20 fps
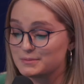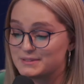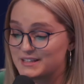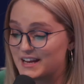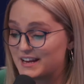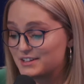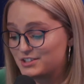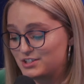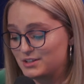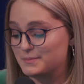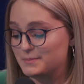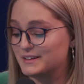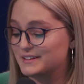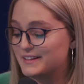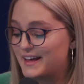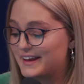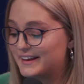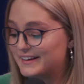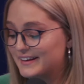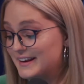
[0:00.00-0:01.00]
date should be
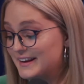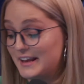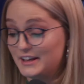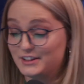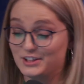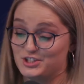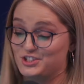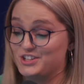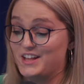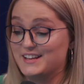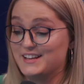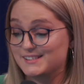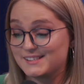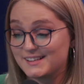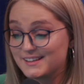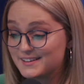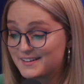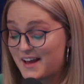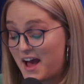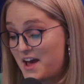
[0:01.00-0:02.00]
like an English
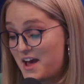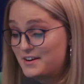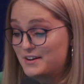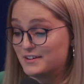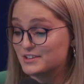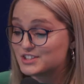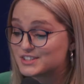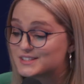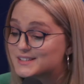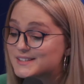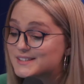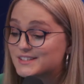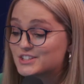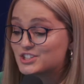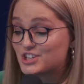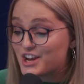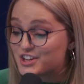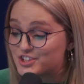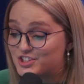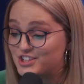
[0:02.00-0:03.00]
lesson. I don't know, just a
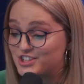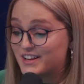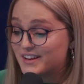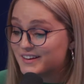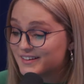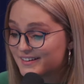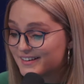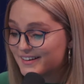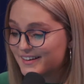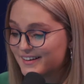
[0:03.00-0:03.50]
suggestion.